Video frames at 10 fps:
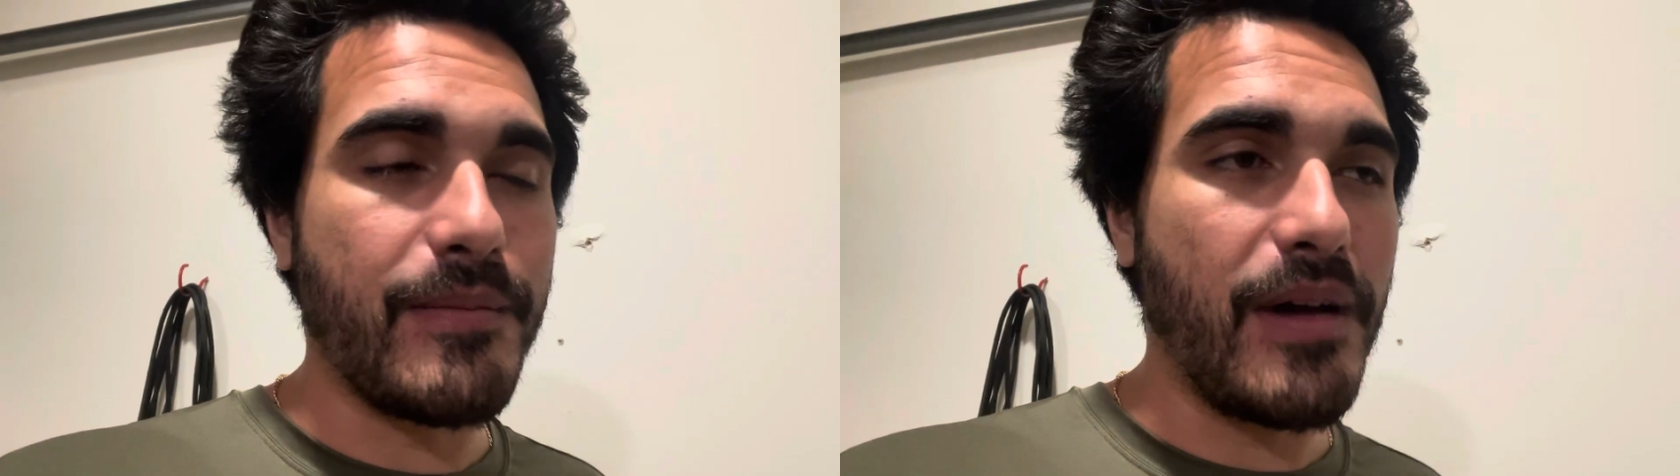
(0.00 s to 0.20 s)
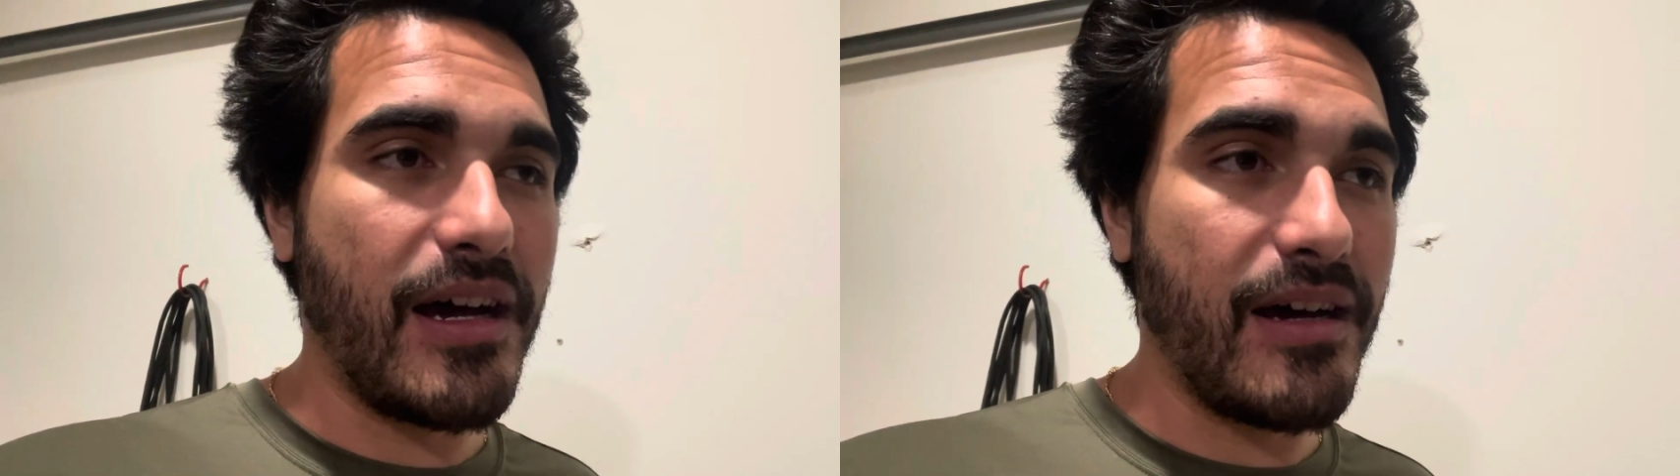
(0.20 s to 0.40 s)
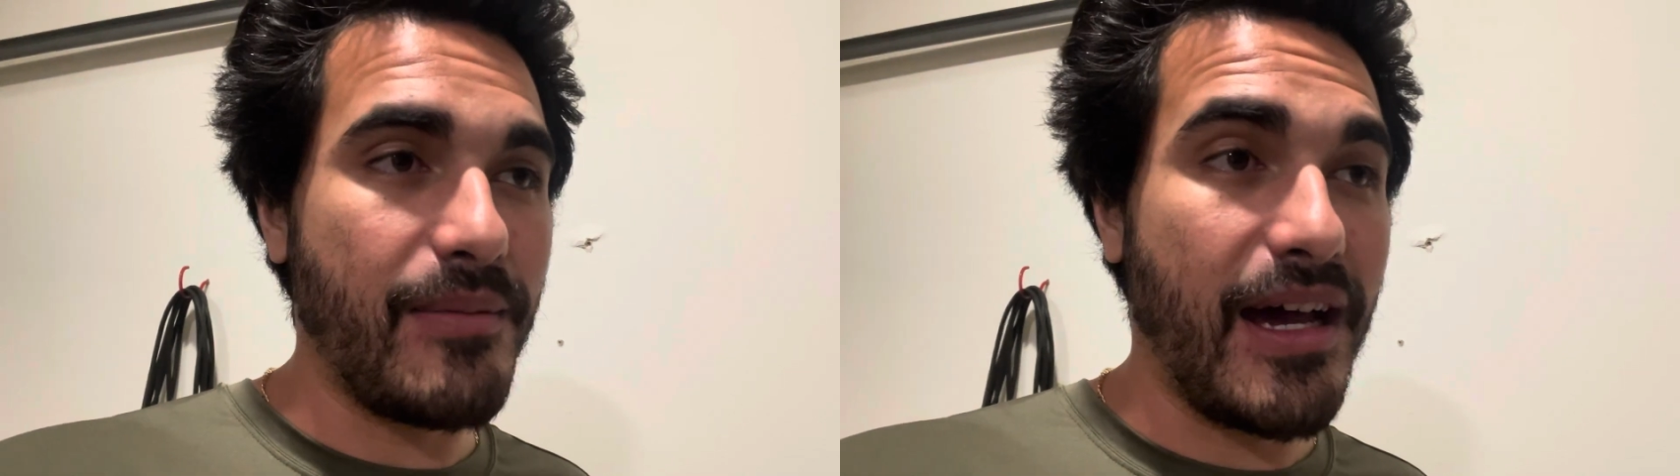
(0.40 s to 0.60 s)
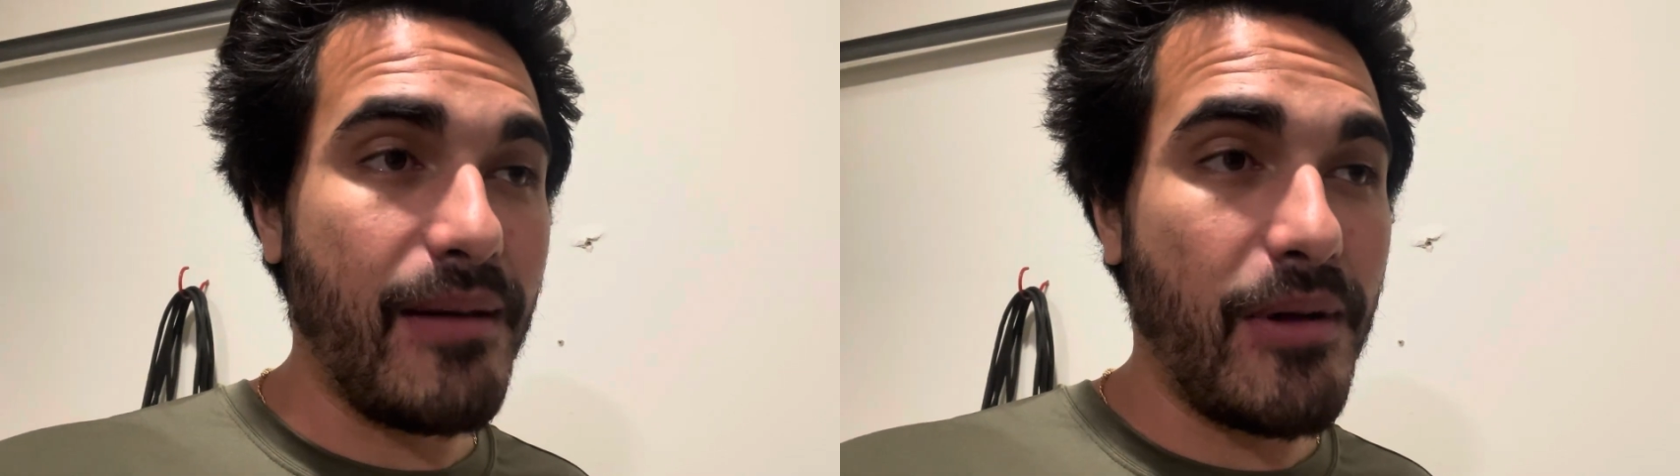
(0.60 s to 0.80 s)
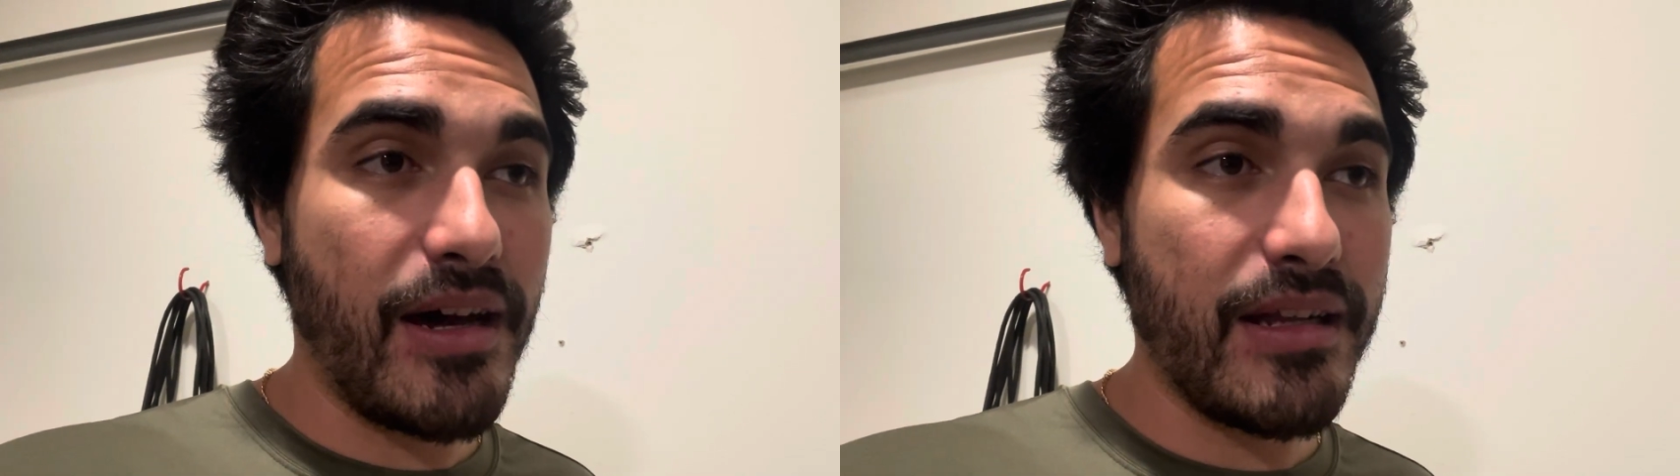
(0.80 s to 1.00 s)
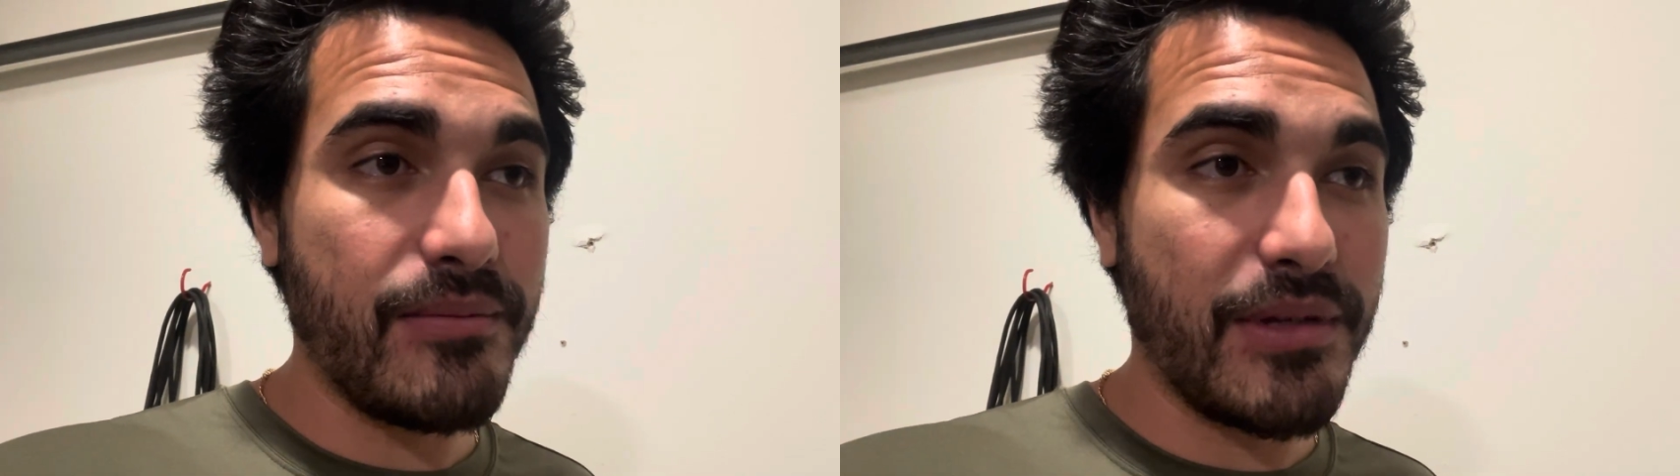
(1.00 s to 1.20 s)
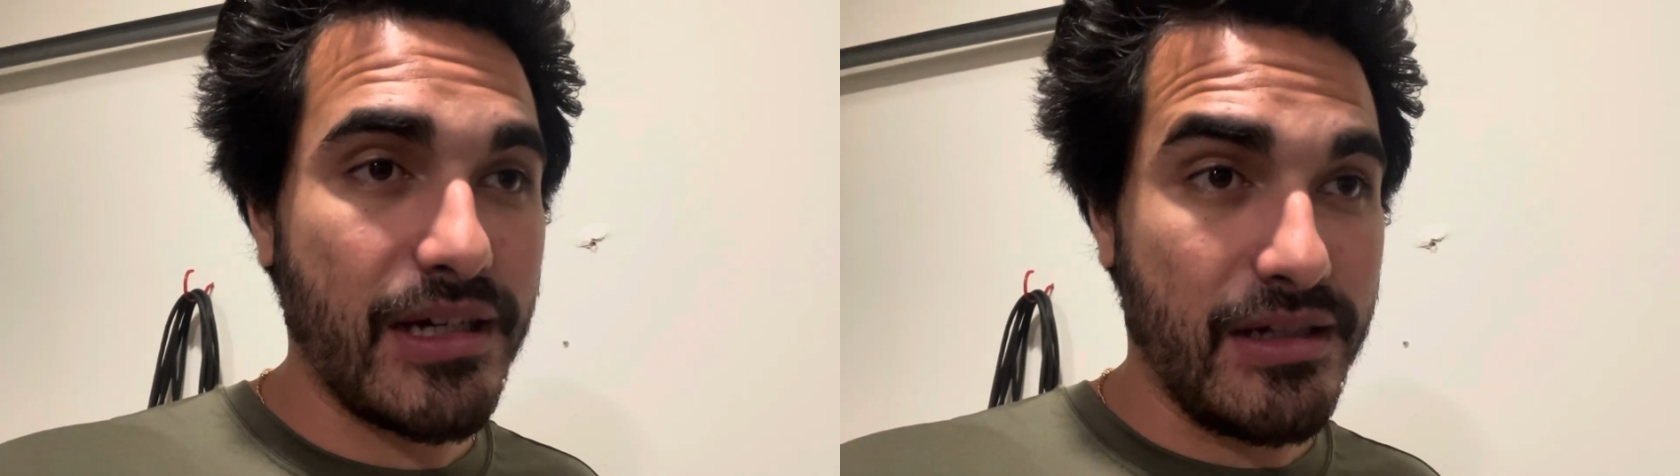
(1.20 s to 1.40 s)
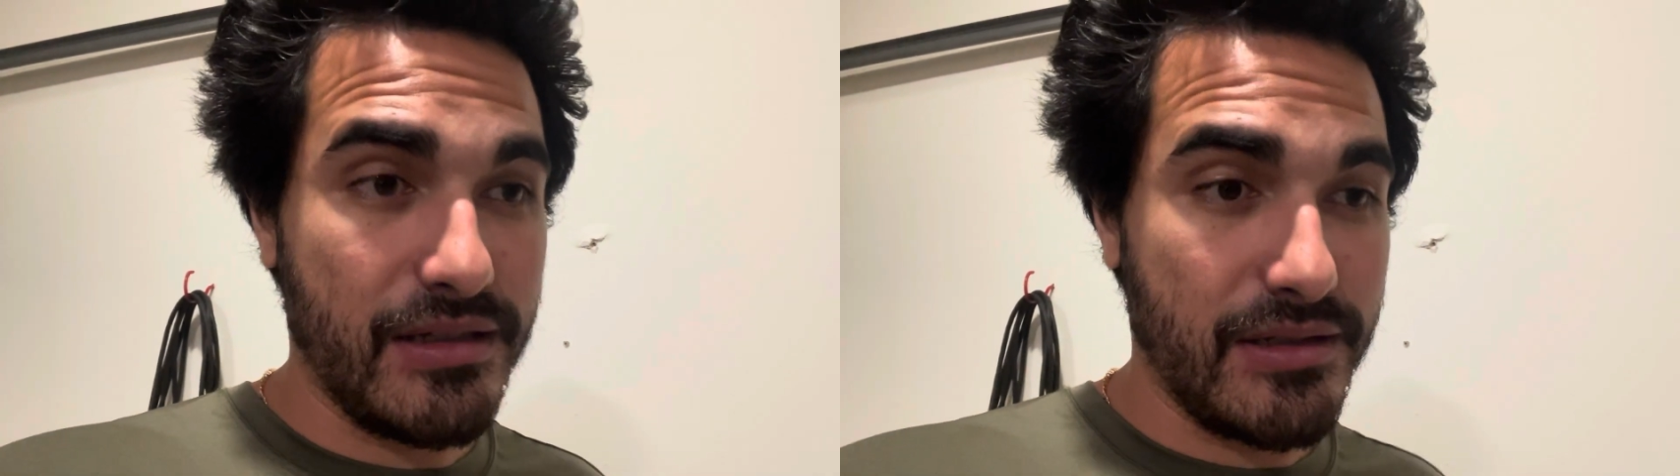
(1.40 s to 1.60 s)
I bought it
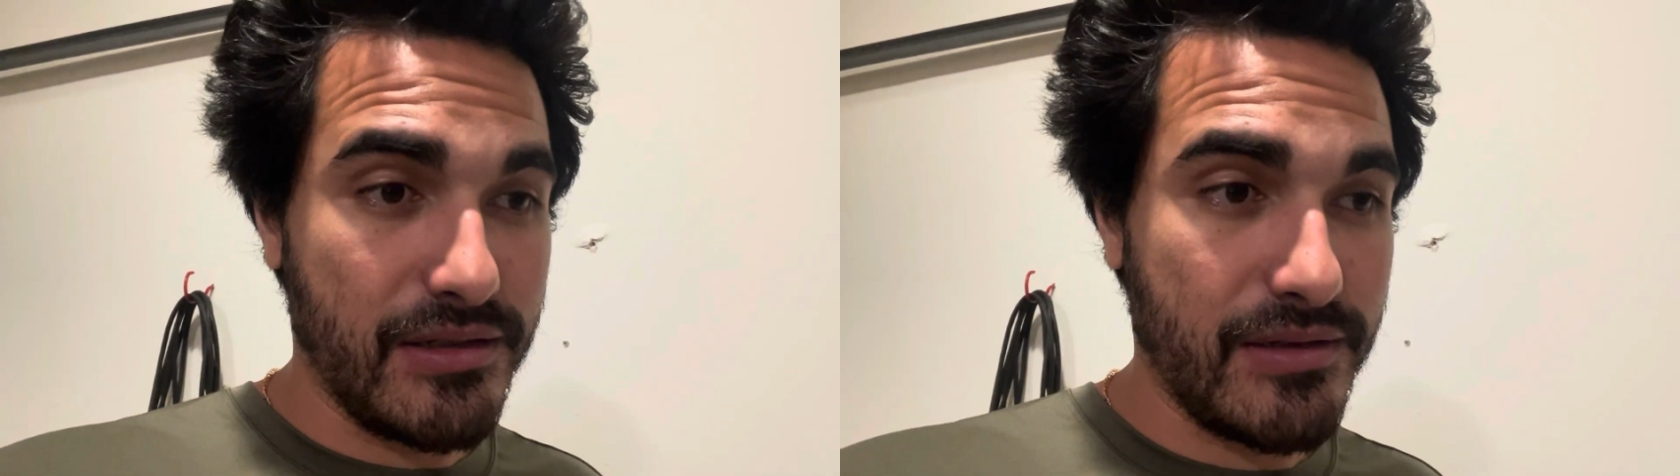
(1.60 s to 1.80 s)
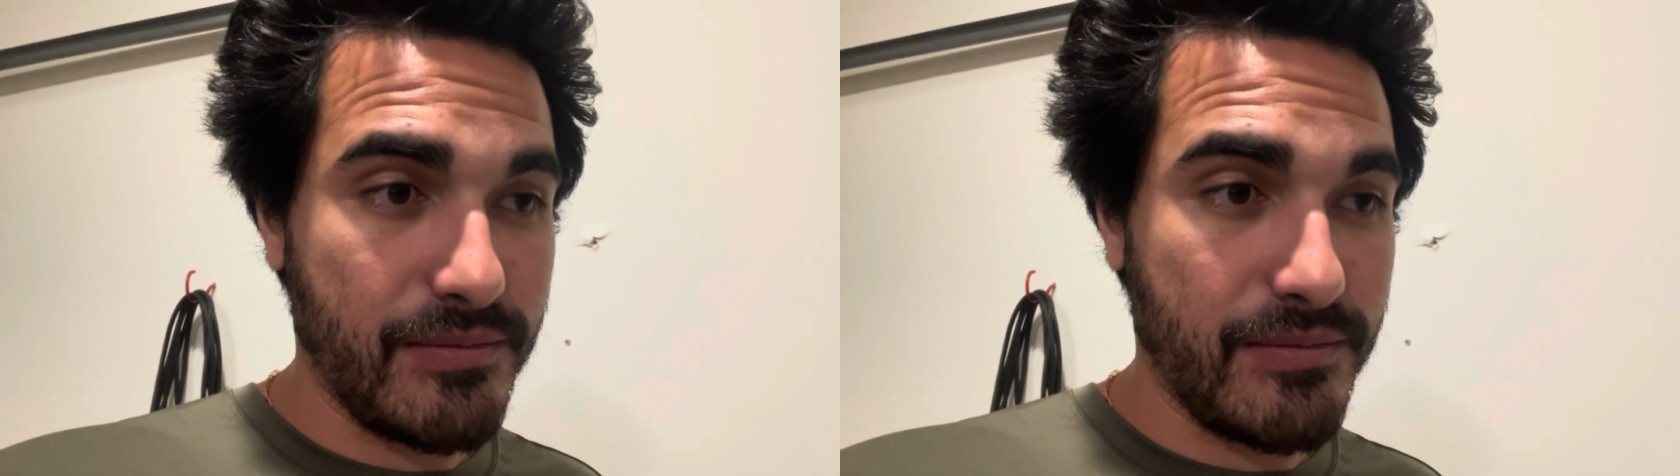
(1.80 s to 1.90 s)
because